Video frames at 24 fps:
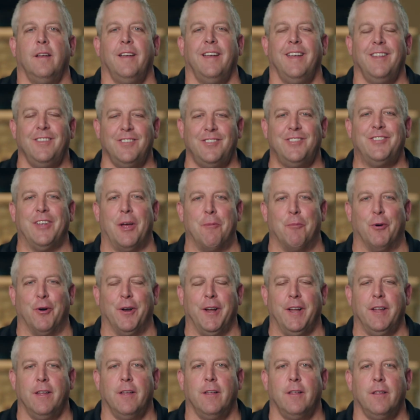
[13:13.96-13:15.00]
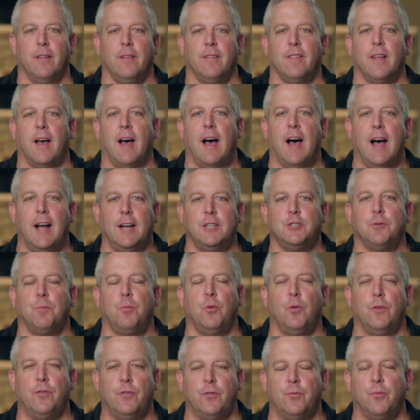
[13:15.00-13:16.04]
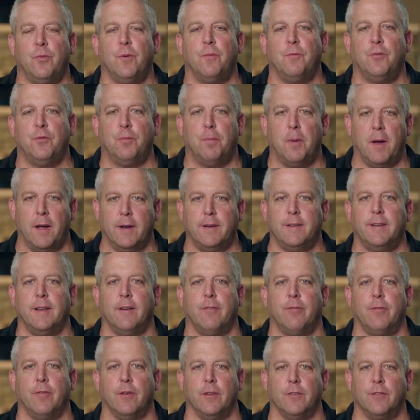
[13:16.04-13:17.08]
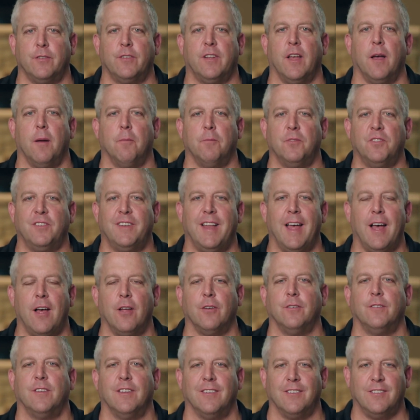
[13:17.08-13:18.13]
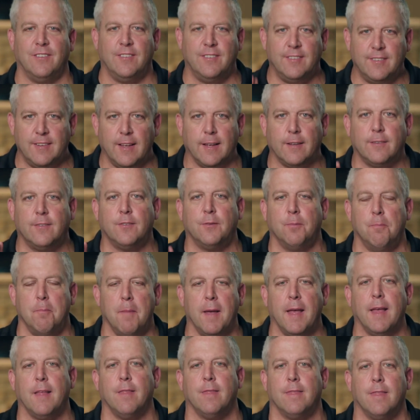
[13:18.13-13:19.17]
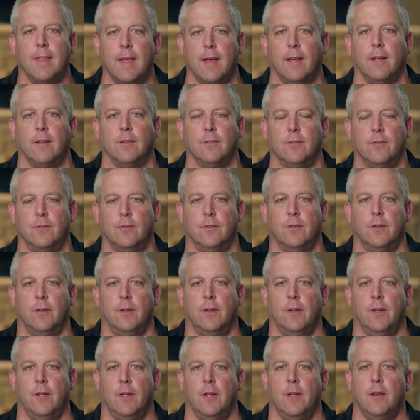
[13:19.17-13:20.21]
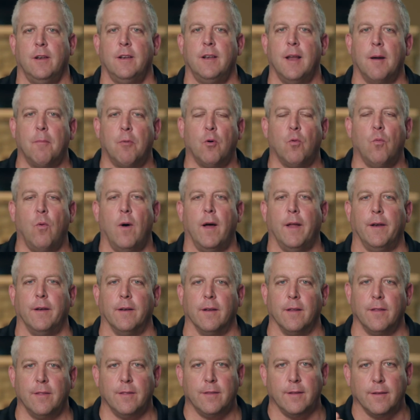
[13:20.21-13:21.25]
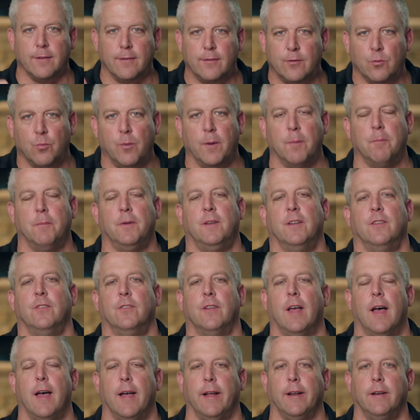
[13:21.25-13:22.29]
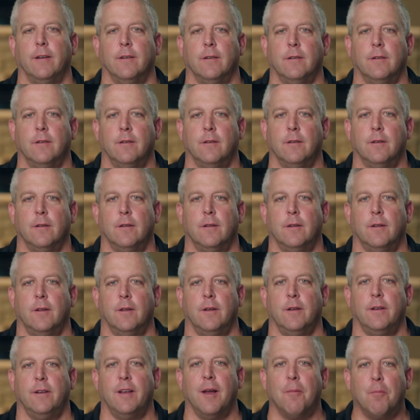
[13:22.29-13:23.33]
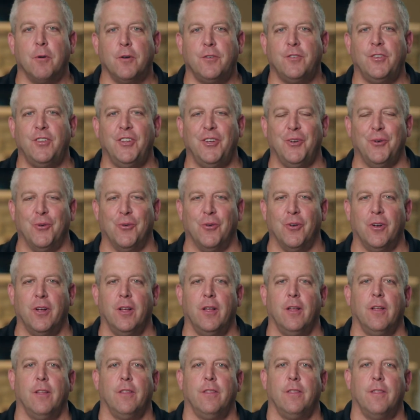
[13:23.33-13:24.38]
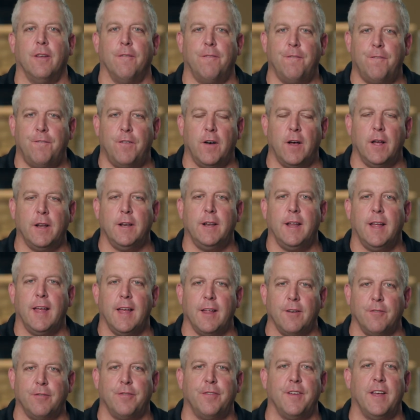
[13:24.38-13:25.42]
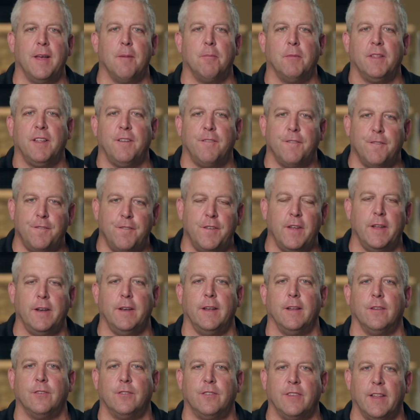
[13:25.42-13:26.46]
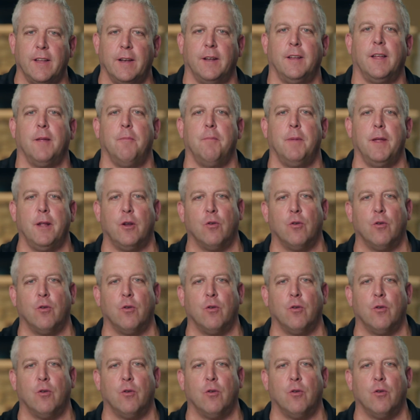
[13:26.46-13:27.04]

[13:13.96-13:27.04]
In summary, the Hydropool swim spa difference comes down to 6 main things. Number 1, the swim design. Number 2, the fun and family fitness that can be